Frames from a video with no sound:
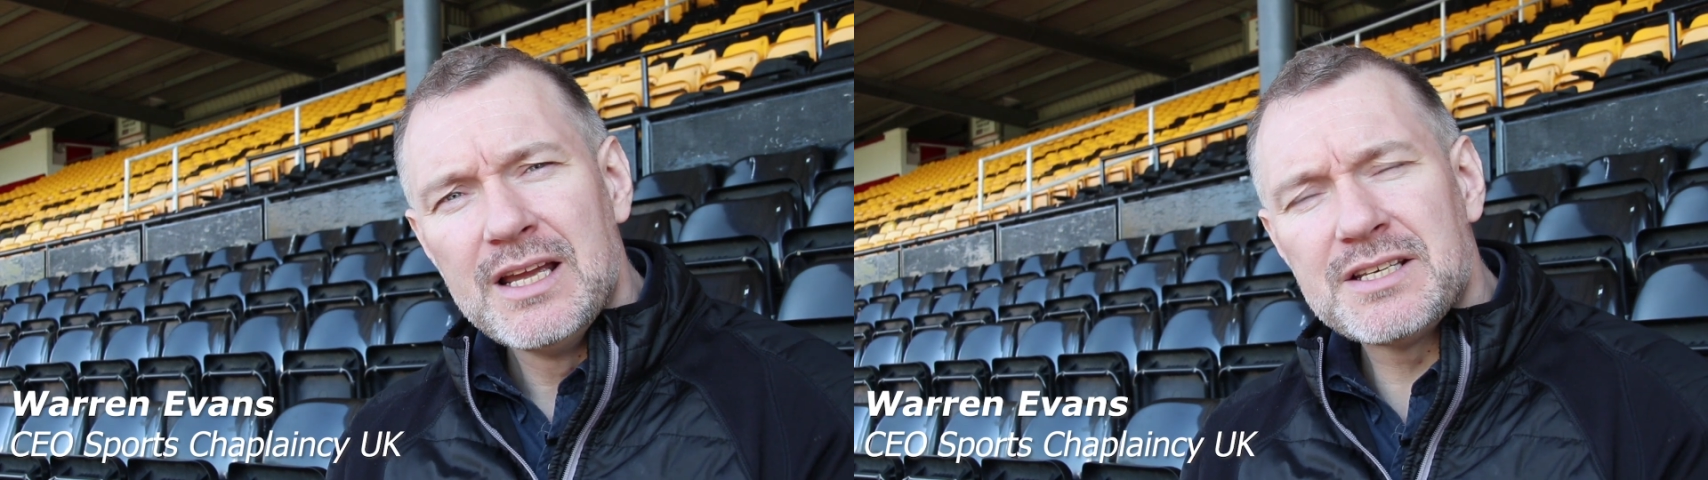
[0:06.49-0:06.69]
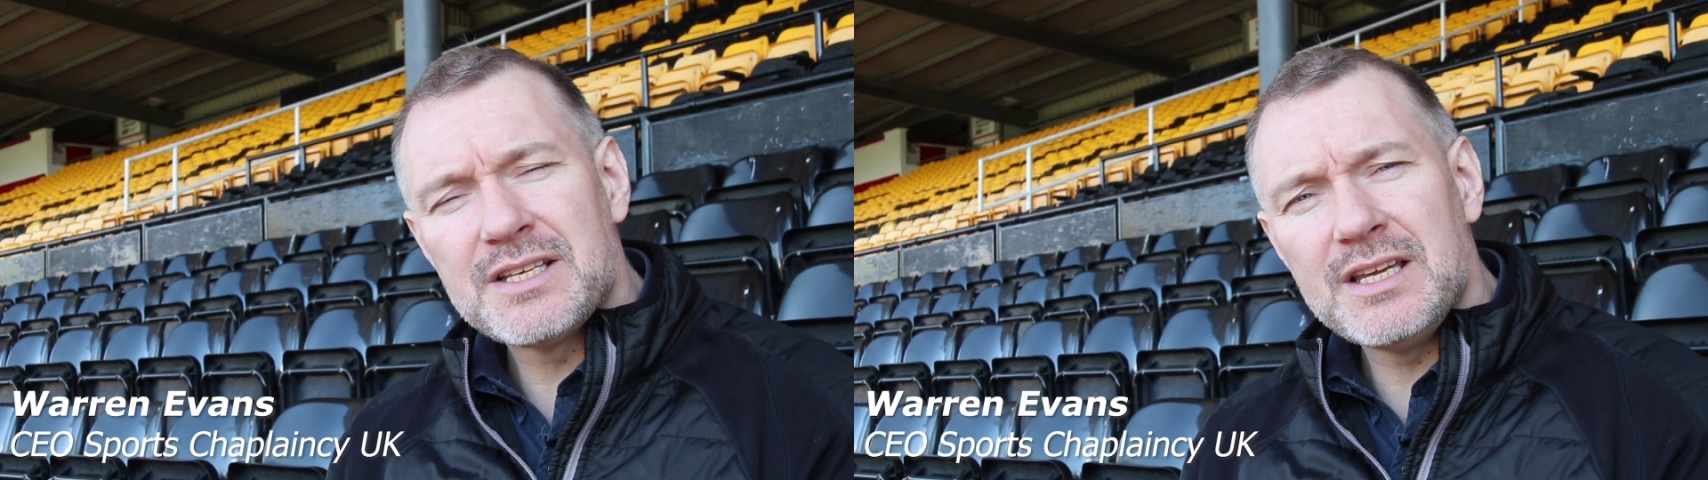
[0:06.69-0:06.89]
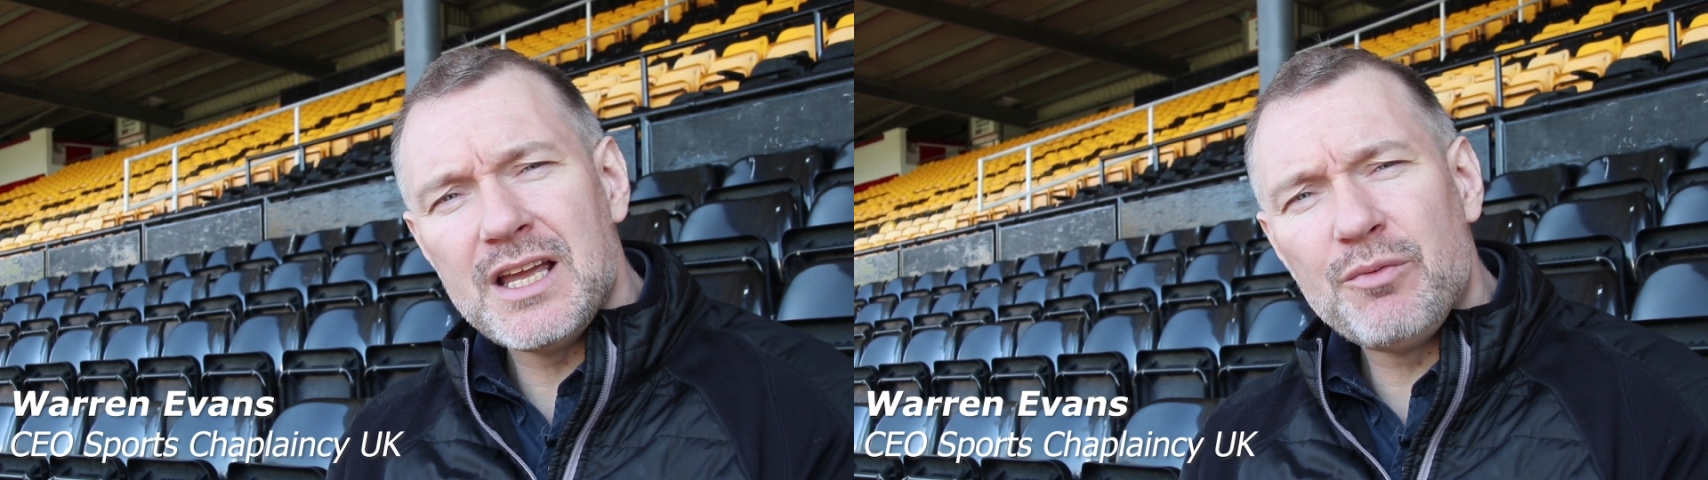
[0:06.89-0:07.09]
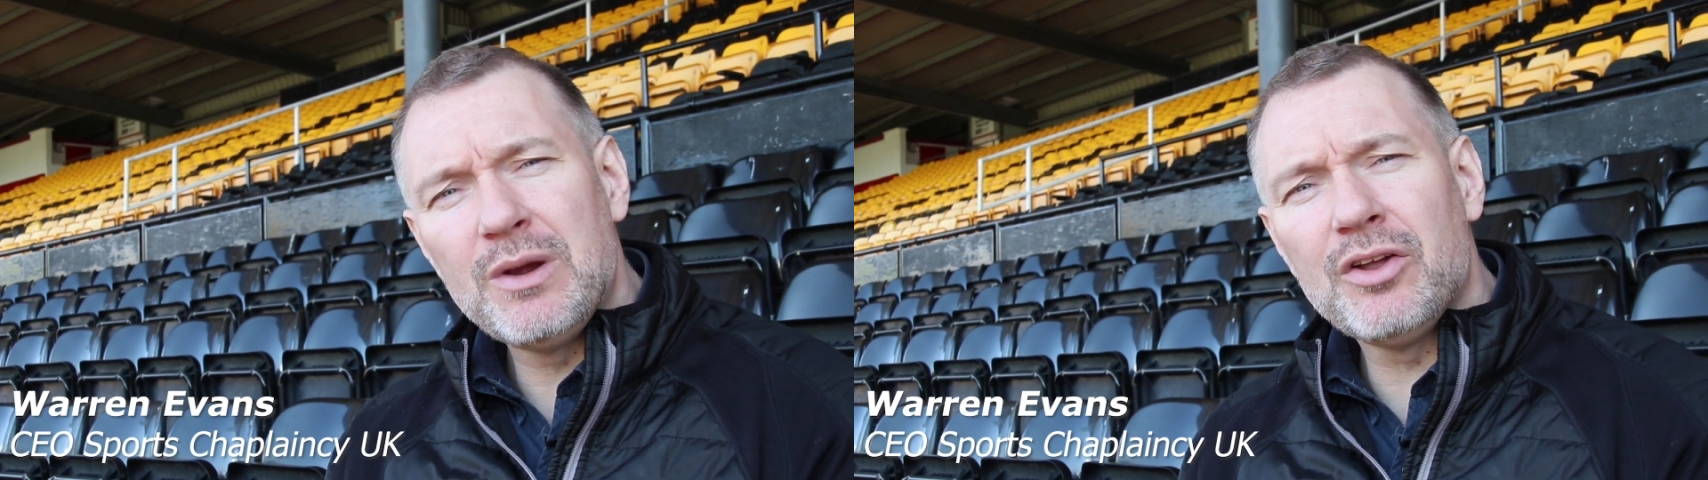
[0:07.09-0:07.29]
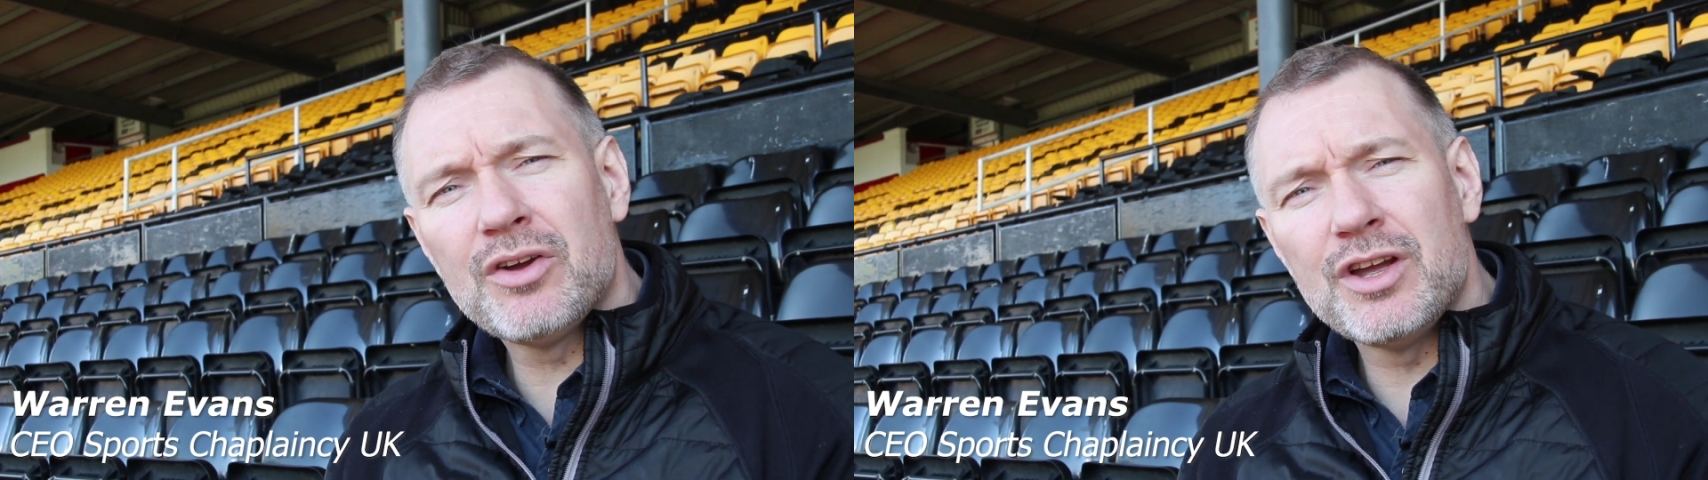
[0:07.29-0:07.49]
You see, if
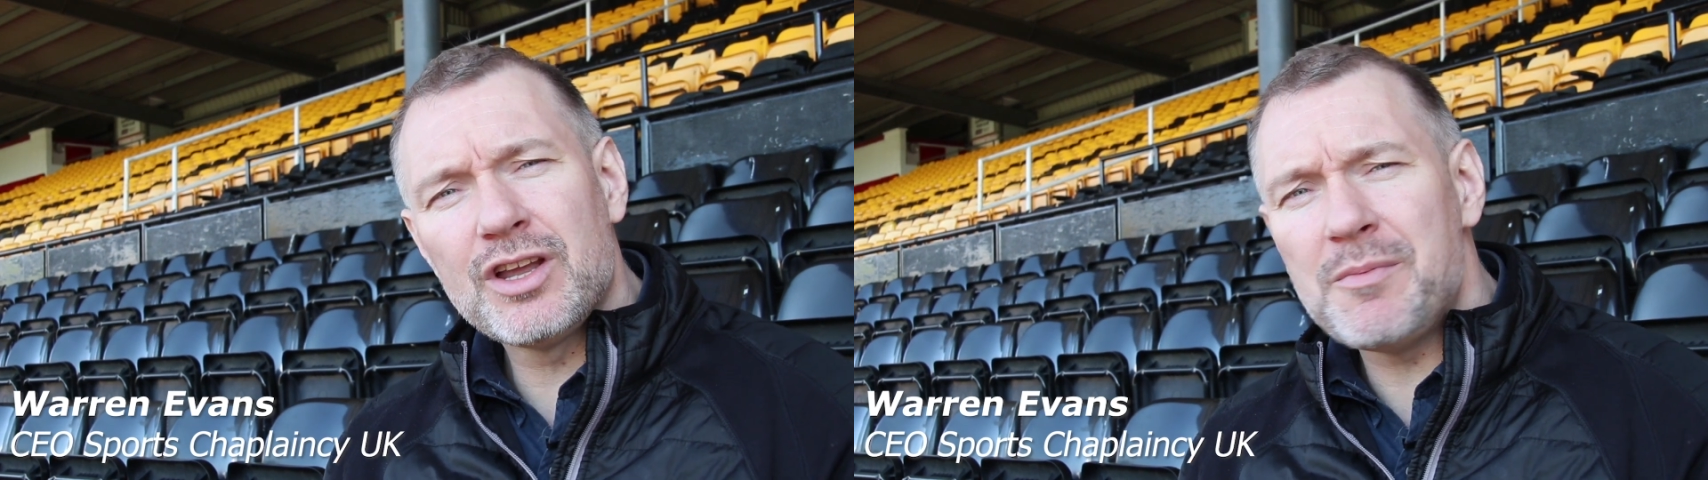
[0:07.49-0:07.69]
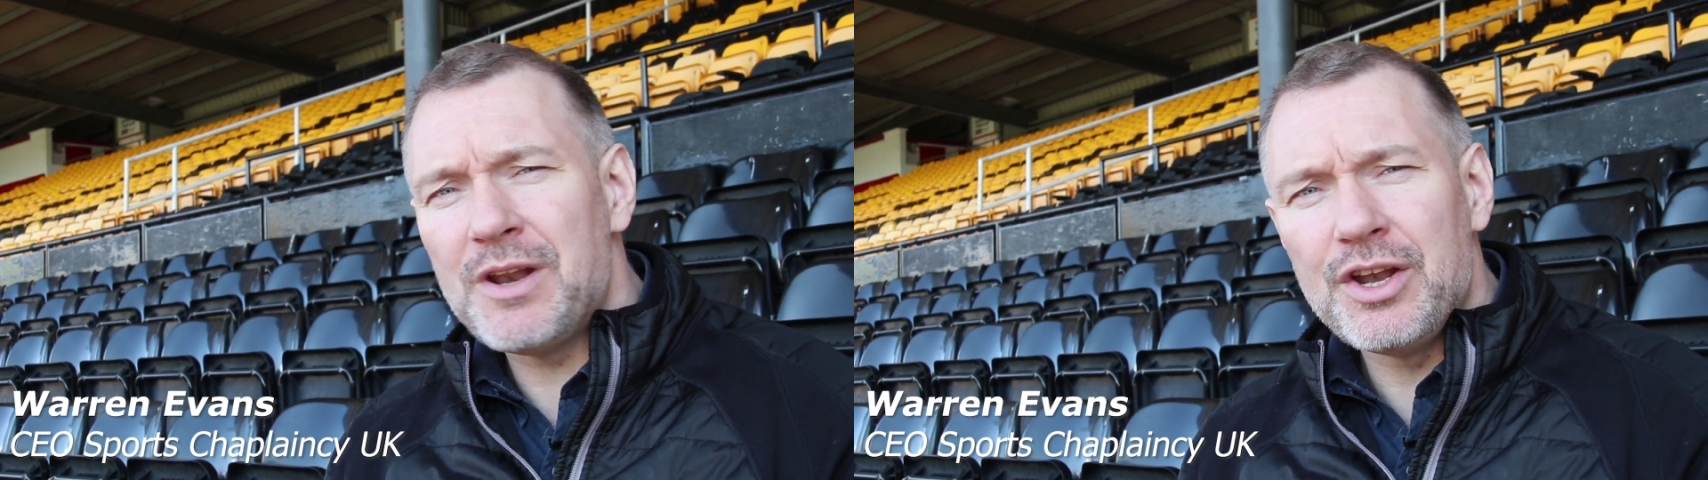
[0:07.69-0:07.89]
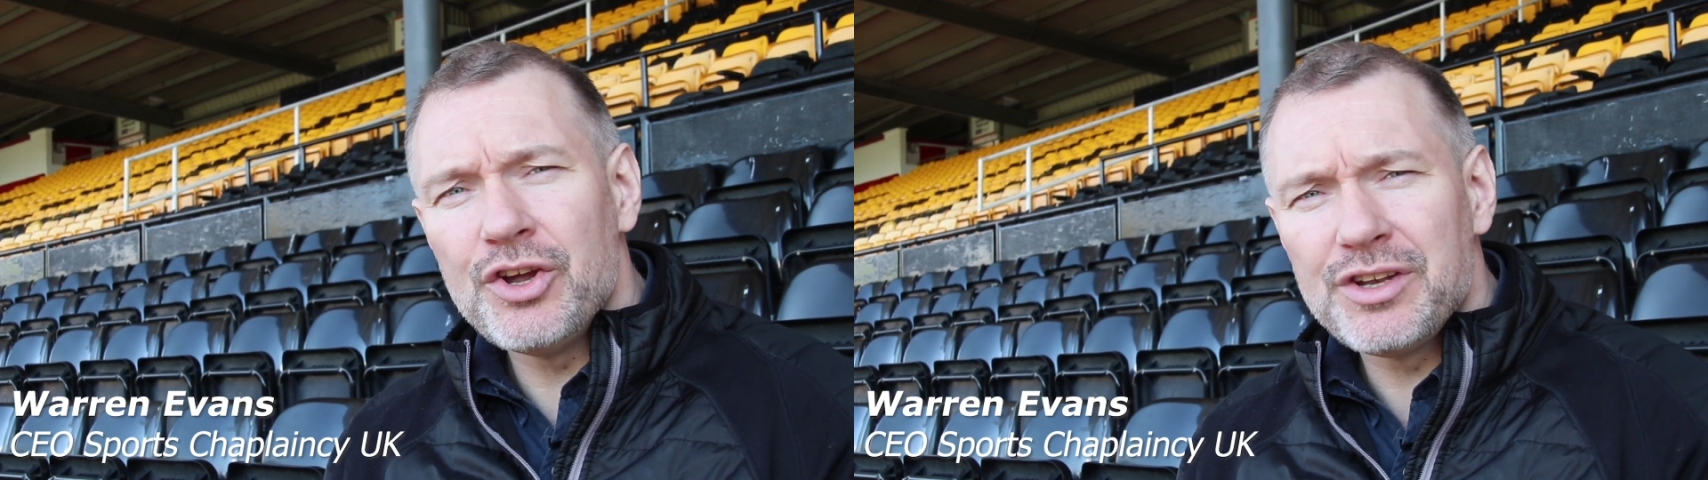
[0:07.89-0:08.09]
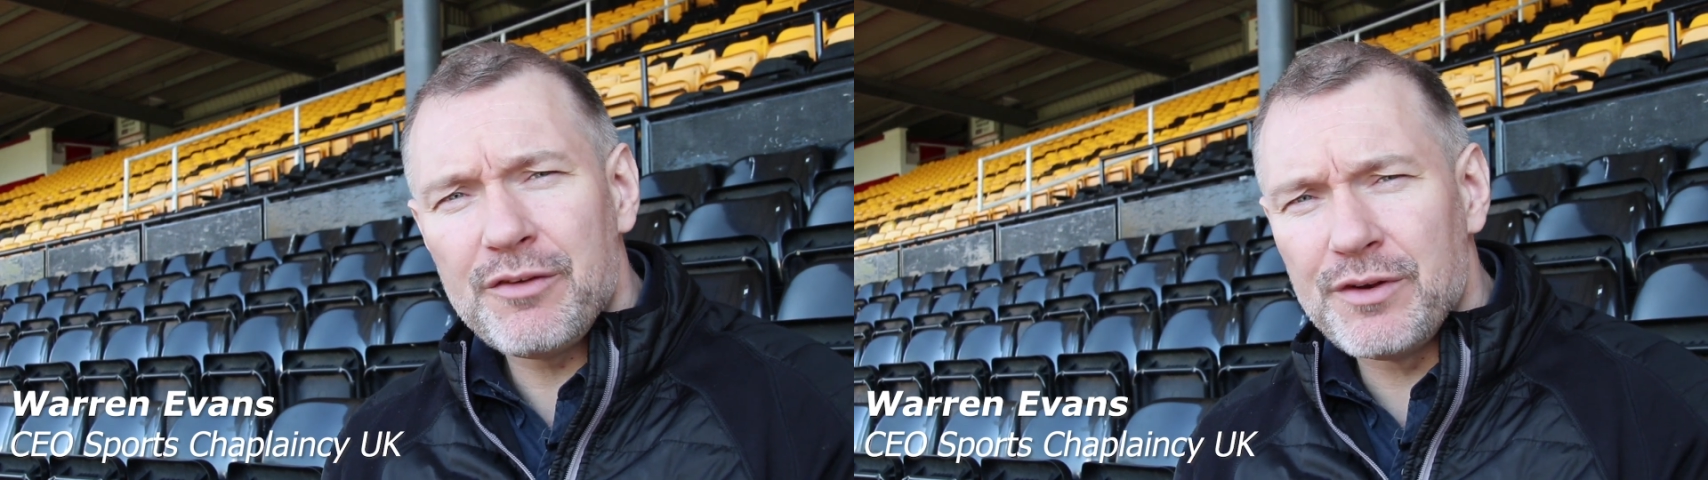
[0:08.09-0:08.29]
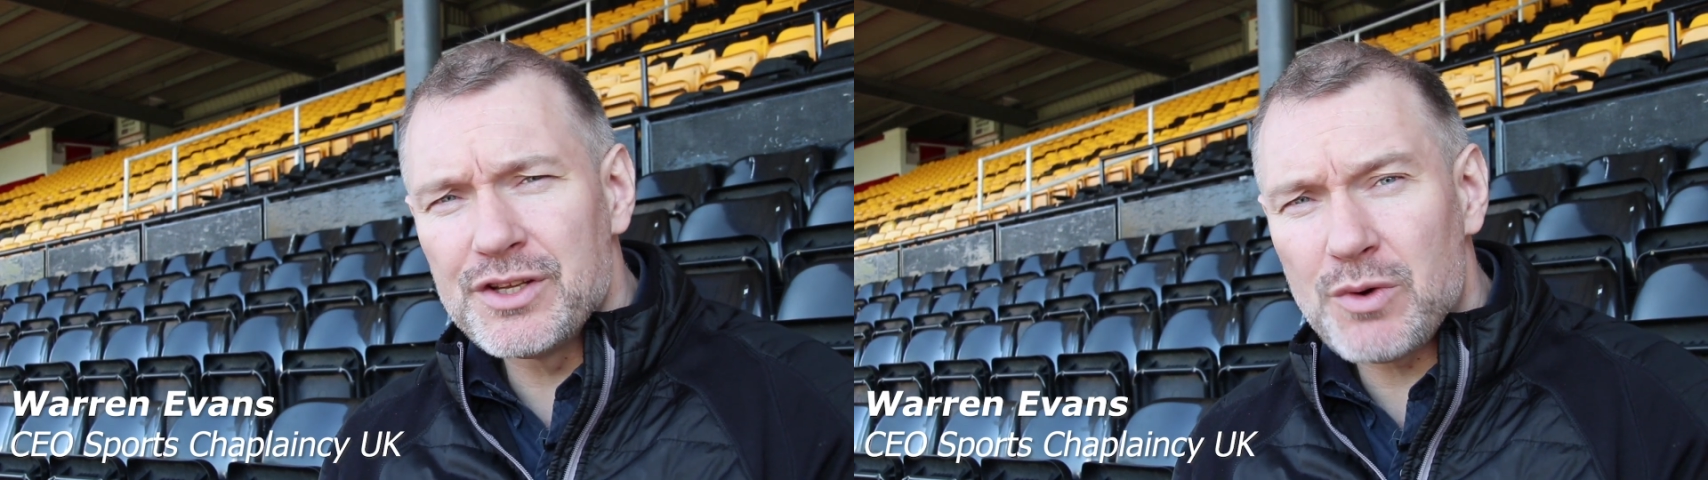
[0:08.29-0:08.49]
we look at a community no different